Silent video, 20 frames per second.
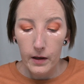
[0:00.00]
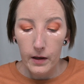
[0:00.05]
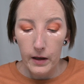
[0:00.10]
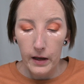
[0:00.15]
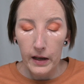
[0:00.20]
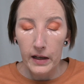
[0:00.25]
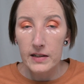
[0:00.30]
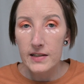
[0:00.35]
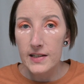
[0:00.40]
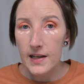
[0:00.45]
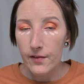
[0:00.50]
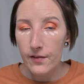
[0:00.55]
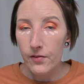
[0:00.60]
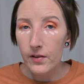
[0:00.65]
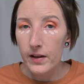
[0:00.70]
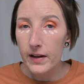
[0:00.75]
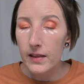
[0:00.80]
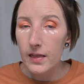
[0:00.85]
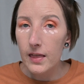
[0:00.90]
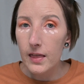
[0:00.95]
It
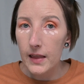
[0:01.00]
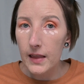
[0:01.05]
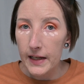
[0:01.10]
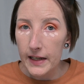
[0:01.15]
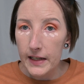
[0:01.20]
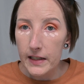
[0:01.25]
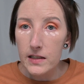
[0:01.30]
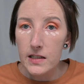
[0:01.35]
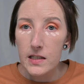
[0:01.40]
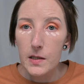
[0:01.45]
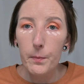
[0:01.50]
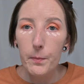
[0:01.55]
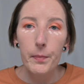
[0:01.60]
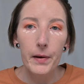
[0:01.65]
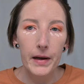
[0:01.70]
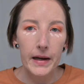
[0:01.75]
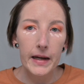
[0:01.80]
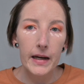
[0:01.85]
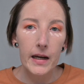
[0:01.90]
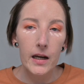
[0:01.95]
definitely leans
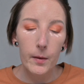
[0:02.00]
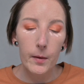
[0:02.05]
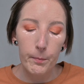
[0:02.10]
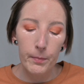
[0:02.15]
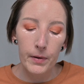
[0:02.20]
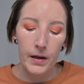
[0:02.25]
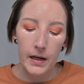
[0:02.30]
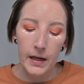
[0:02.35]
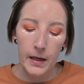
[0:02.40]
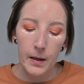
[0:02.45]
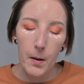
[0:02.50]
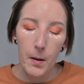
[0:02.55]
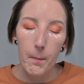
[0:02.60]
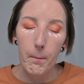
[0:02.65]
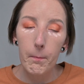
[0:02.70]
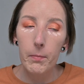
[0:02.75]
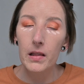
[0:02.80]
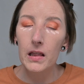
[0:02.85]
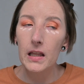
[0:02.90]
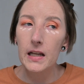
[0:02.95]
pink, but
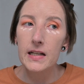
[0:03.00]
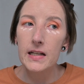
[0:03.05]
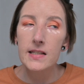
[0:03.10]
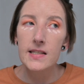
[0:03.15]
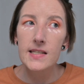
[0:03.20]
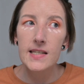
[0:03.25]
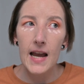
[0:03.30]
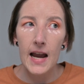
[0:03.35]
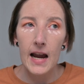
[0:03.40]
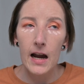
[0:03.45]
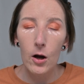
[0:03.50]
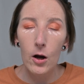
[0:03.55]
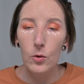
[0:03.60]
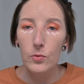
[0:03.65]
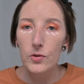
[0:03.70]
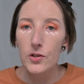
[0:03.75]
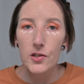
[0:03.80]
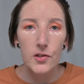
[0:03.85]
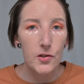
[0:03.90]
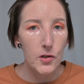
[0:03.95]
it blends
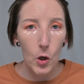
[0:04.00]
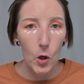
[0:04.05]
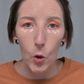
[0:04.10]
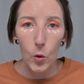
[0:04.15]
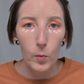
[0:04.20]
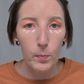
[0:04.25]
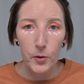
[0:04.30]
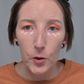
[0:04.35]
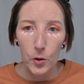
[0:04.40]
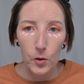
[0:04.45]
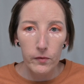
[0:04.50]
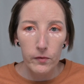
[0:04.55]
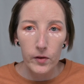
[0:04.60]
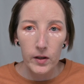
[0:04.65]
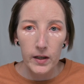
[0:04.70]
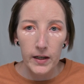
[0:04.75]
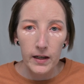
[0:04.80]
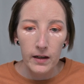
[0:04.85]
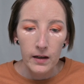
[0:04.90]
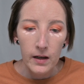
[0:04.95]
out so
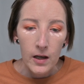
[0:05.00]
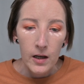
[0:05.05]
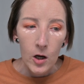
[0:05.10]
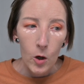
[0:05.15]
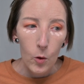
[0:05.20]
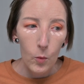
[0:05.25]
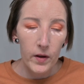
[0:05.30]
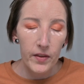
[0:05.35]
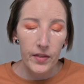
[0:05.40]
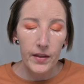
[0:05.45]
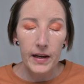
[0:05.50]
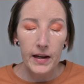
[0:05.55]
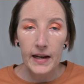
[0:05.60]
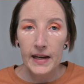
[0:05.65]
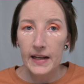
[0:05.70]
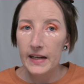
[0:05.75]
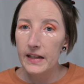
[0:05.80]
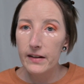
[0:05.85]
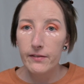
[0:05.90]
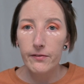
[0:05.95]
beautifully with
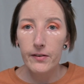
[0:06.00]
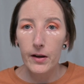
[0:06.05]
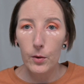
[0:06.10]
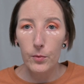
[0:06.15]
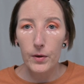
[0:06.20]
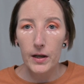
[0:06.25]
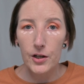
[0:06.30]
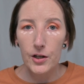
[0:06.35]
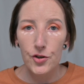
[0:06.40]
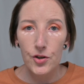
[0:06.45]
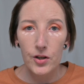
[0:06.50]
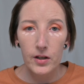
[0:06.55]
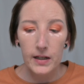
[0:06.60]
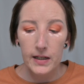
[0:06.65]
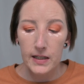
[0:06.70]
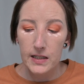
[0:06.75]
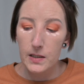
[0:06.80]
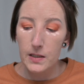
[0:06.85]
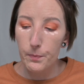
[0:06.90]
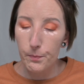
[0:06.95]
any foundation.
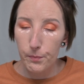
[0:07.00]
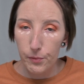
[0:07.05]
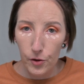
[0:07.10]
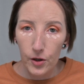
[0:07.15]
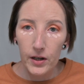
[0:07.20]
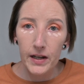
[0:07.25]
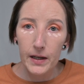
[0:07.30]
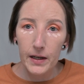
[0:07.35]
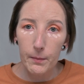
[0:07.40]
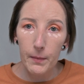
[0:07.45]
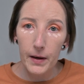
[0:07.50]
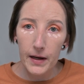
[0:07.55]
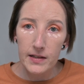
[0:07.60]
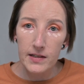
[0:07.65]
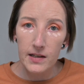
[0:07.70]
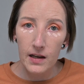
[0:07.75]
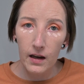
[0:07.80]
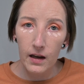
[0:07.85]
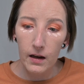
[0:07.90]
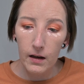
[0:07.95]
It's pretty
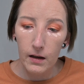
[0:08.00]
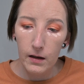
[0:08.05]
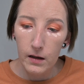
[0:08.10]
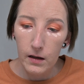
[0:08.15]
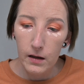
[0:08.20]
amazing.